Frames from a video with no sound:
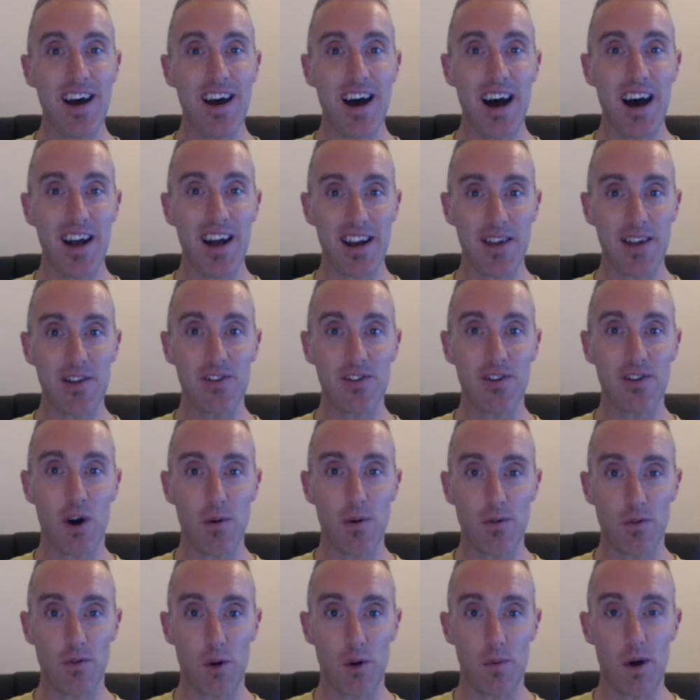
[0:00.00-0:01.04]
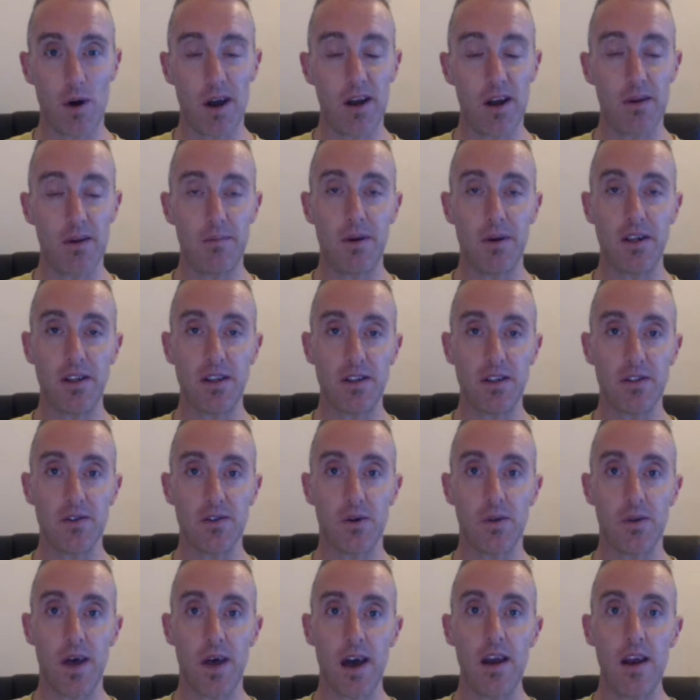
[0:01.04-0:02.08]
another time. I've got my own opinions
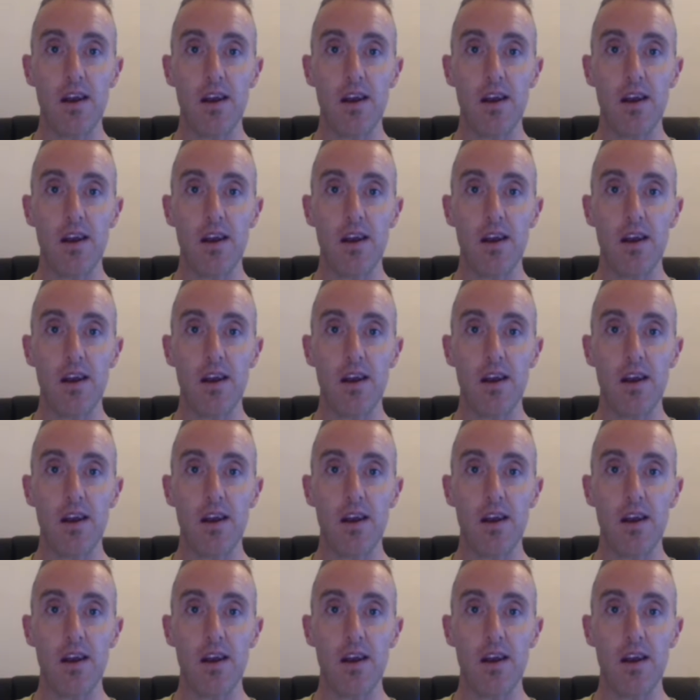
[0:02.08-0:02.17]
on that.